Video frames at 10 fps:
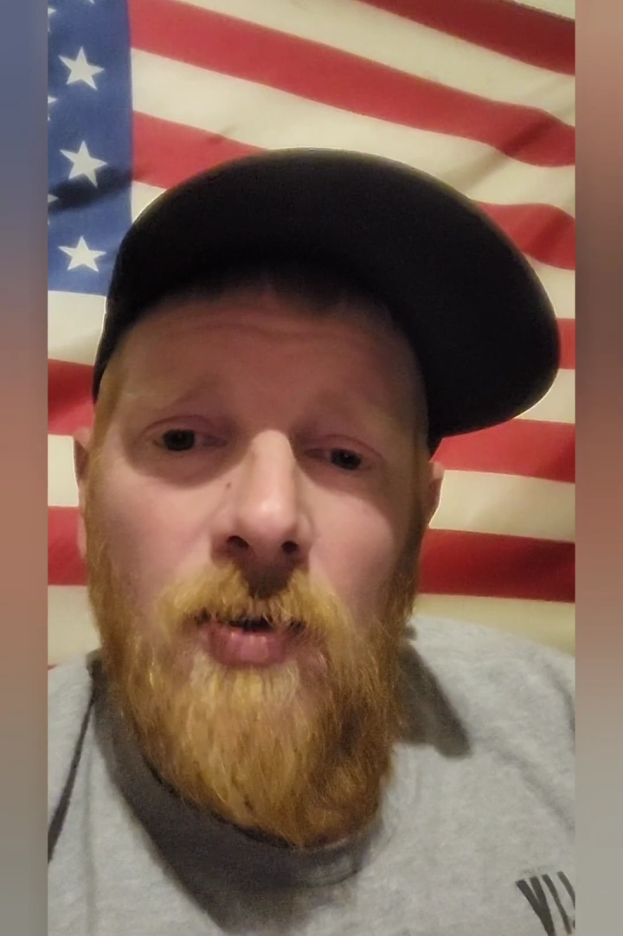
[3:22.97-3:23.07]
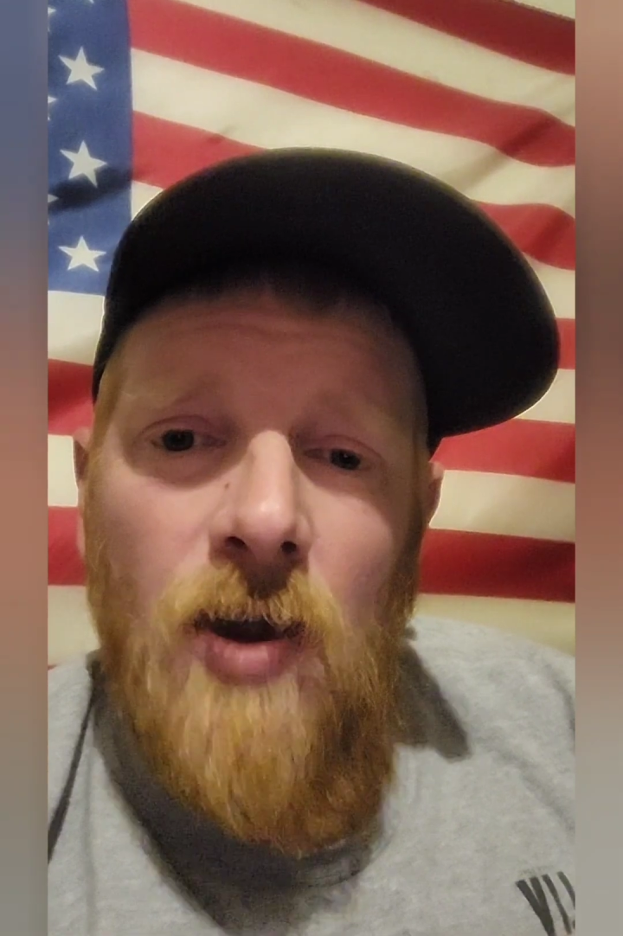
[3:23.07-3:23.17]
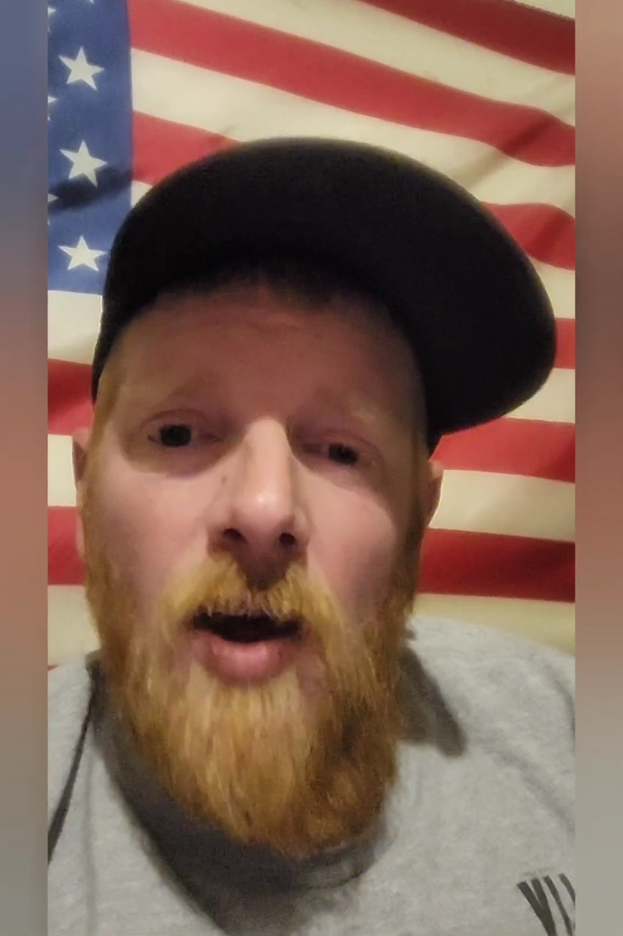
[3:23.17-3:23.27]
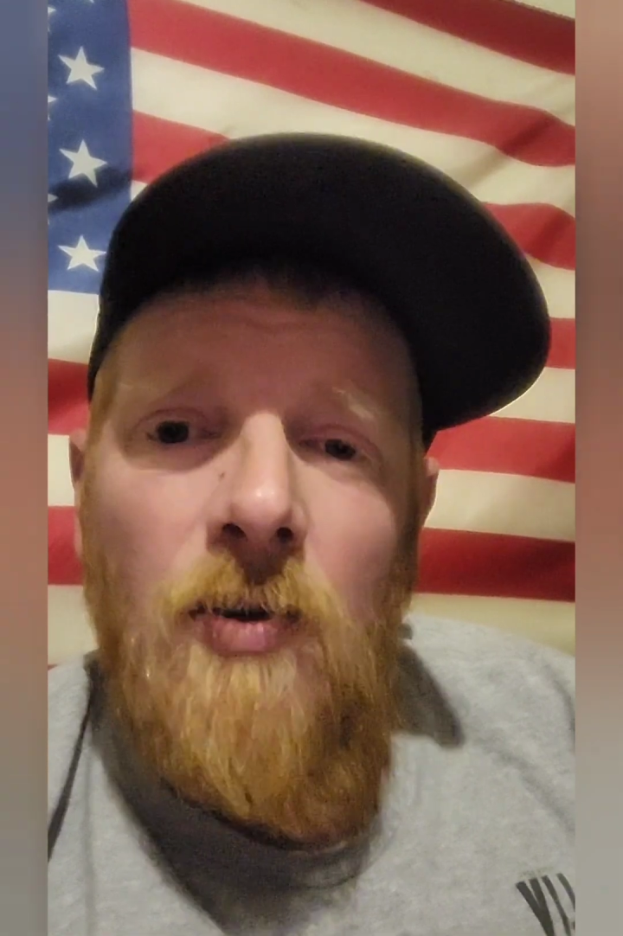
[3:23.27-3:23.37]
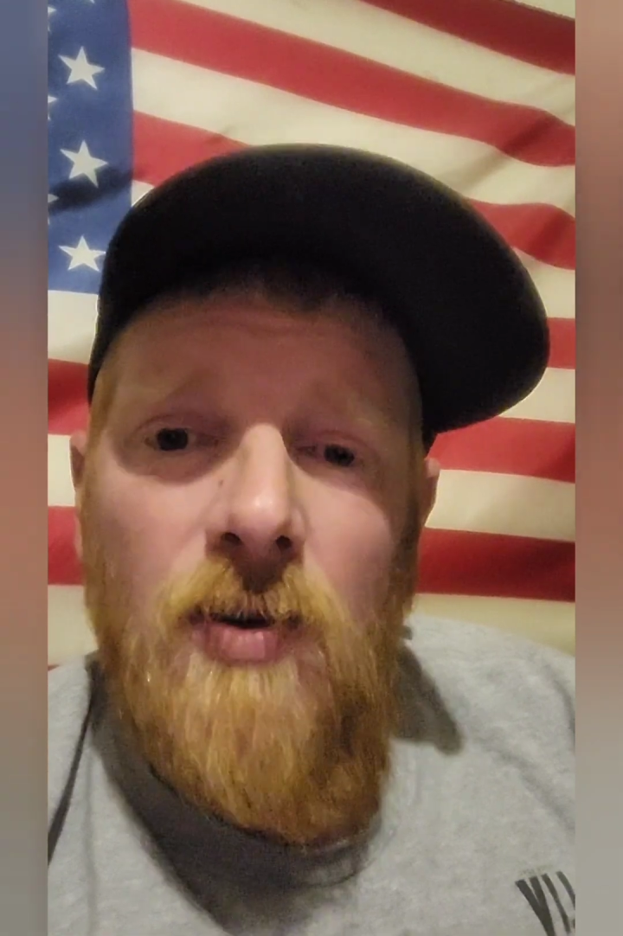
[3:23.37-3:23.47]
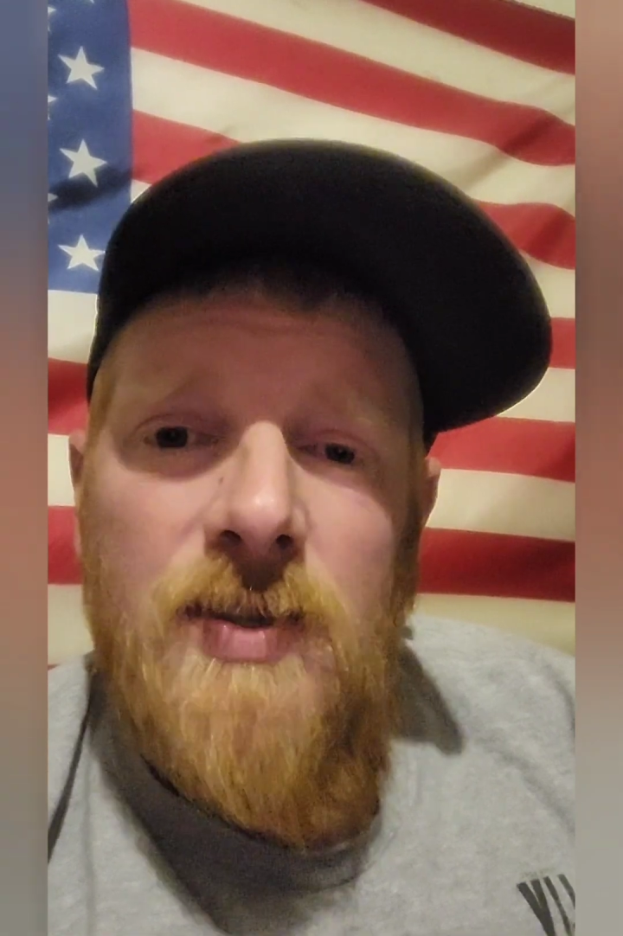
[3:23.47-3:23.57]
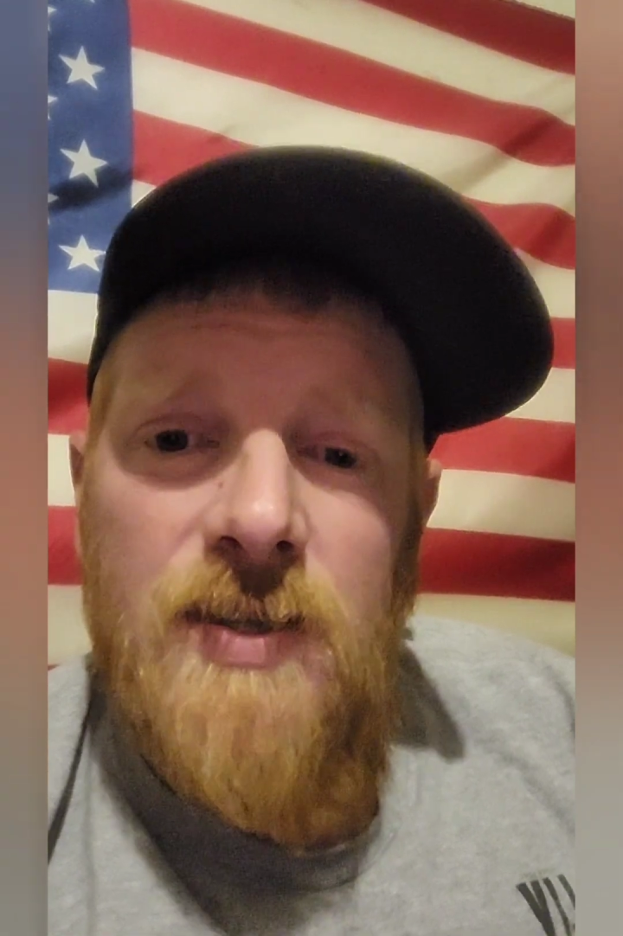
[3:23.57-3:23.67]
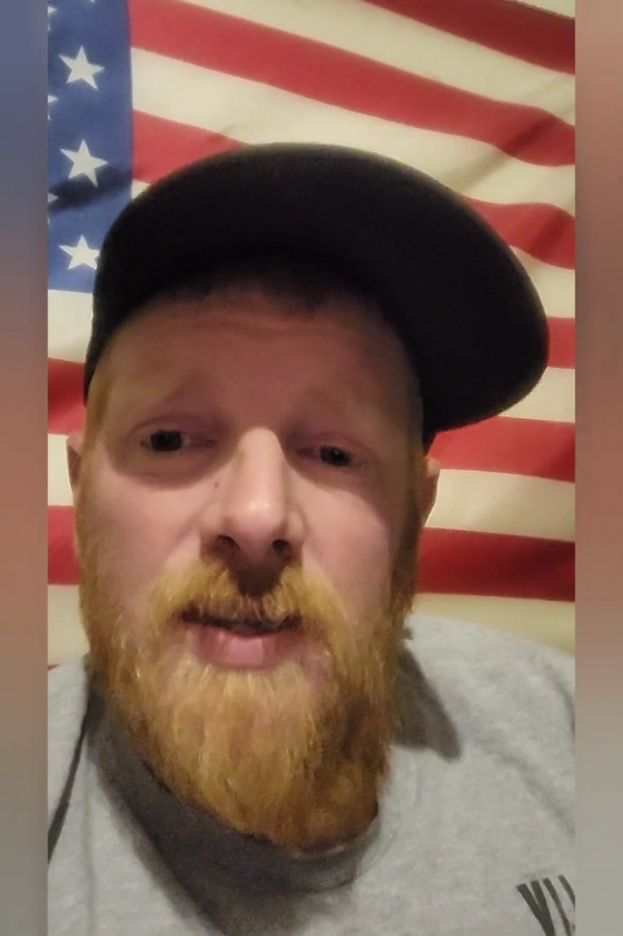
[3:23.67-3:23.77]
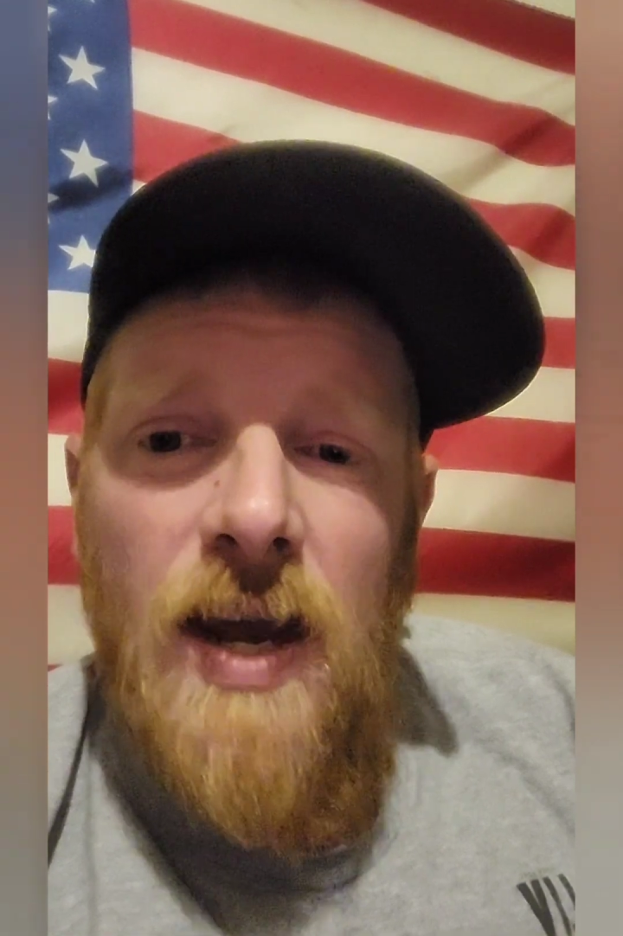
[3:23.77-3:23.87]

Congress is